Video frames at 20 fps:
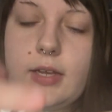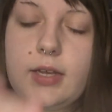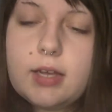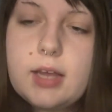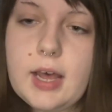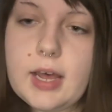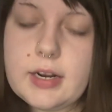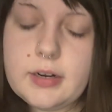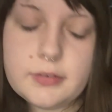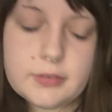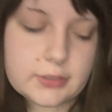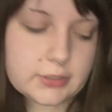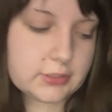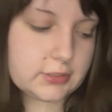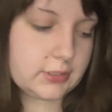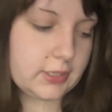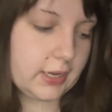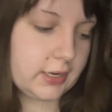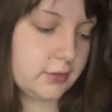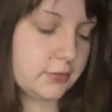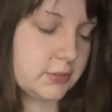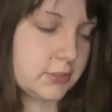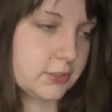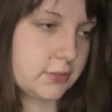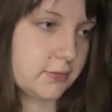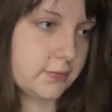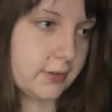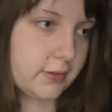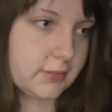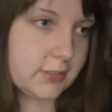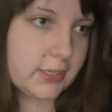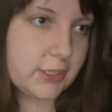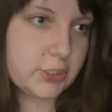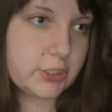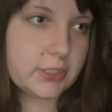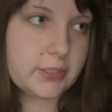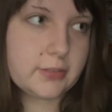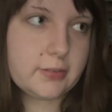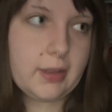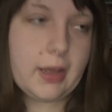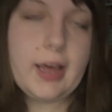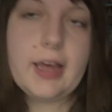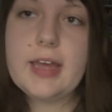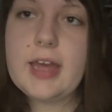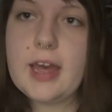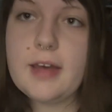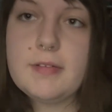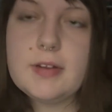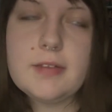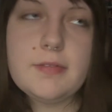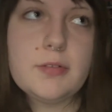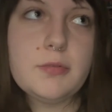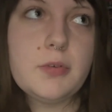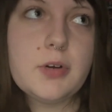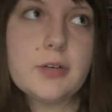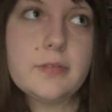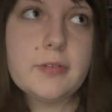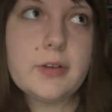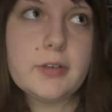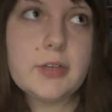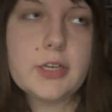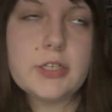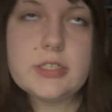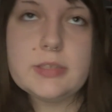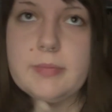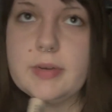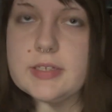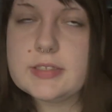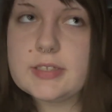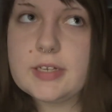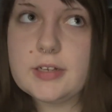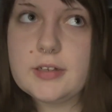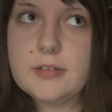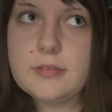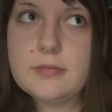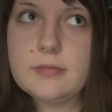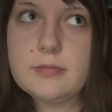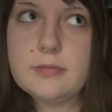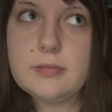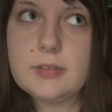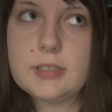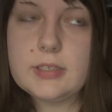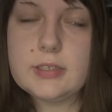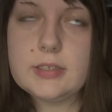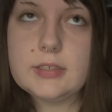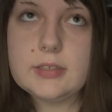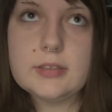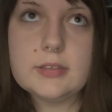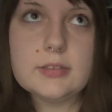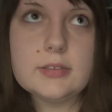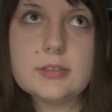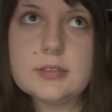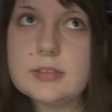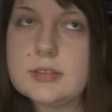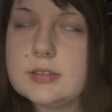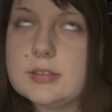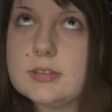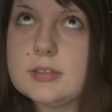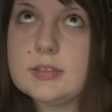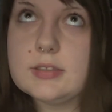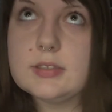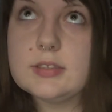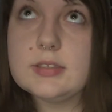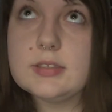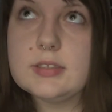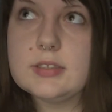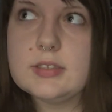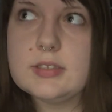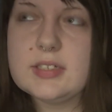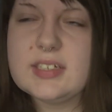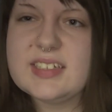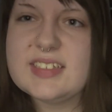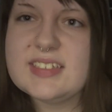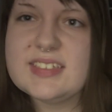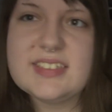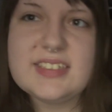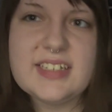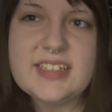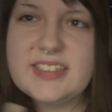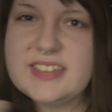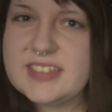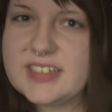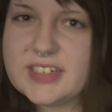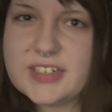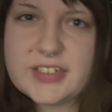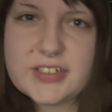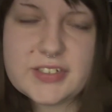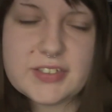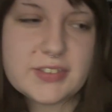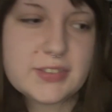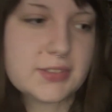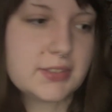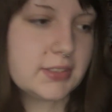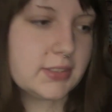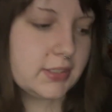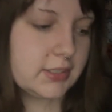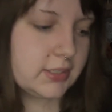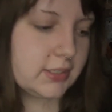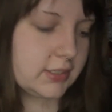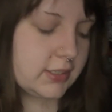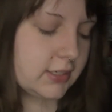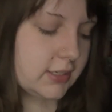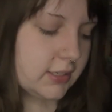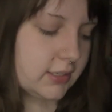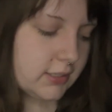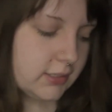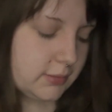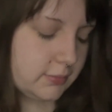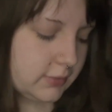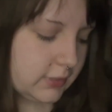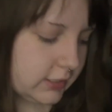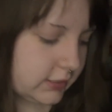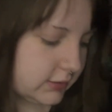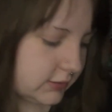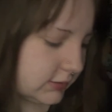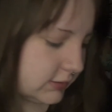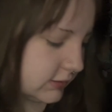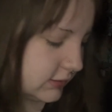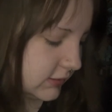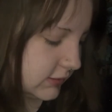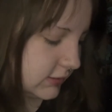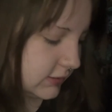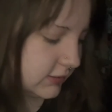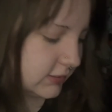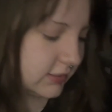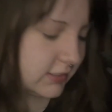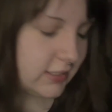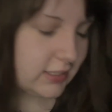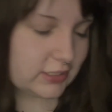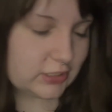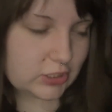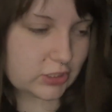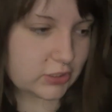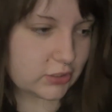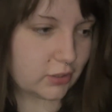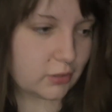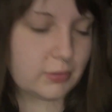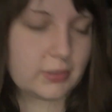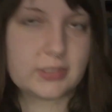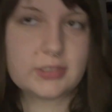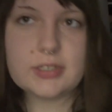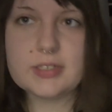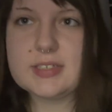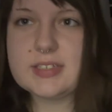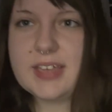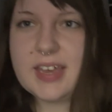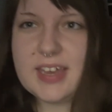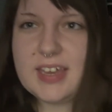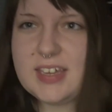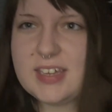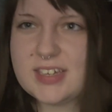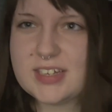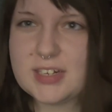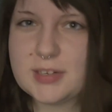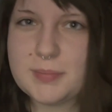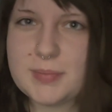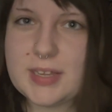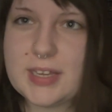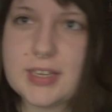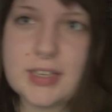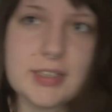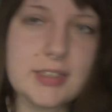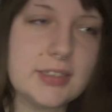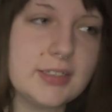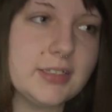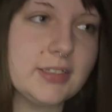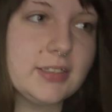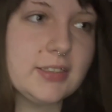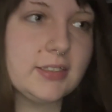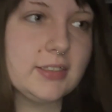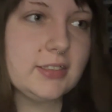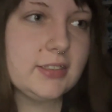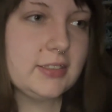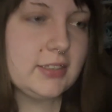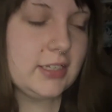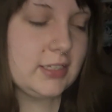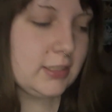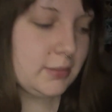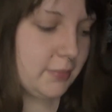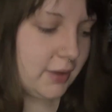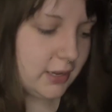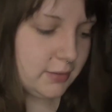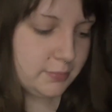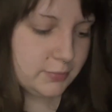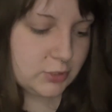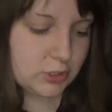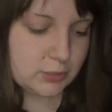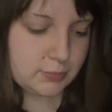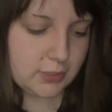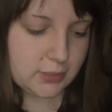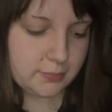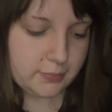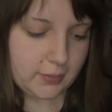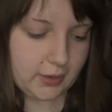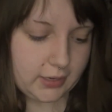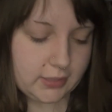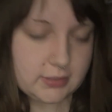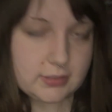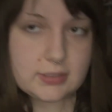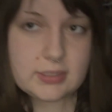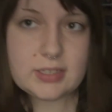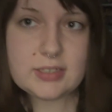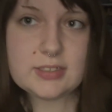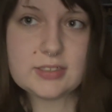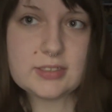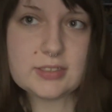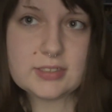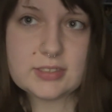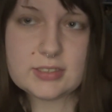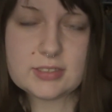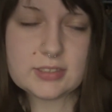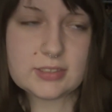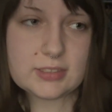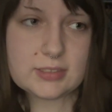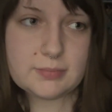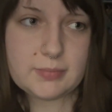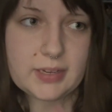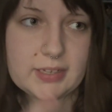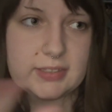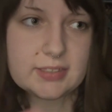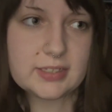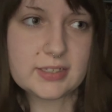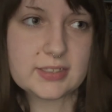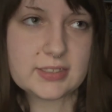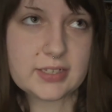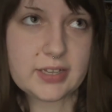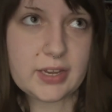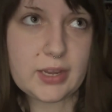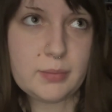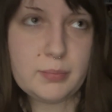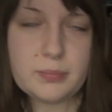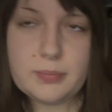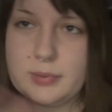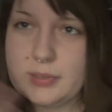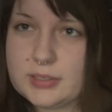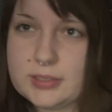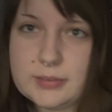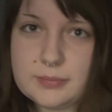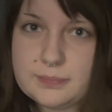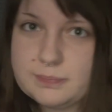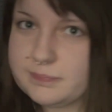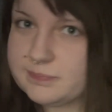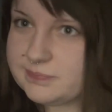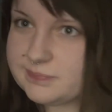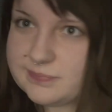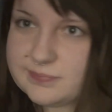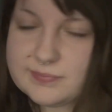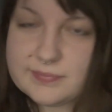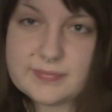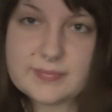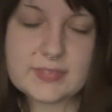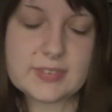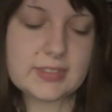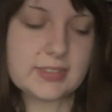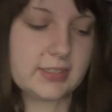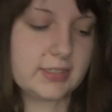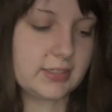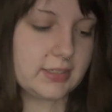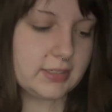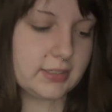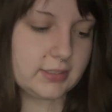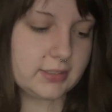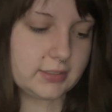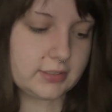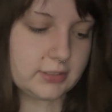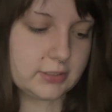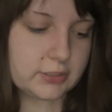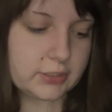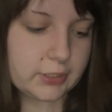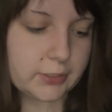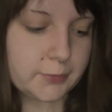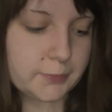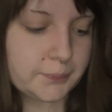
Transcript: I don't do foundation. I haven't even worn foundation myself in like 6 years because it just always looks cakey to me. And it might just be my skin type, but you know,